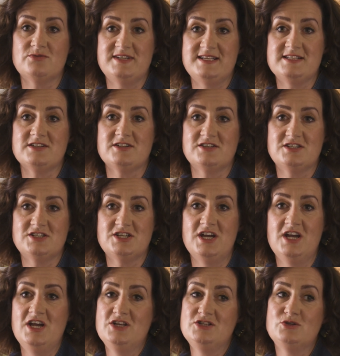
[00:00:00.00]
Research.
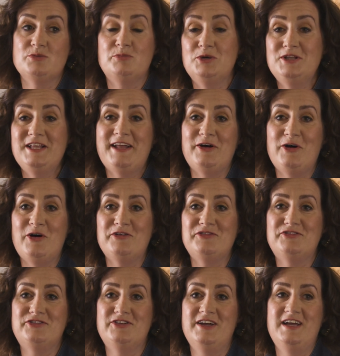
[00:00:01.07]
So to pull that
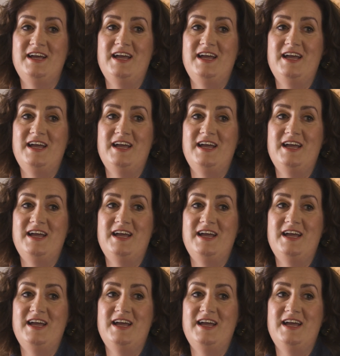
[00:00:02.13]
off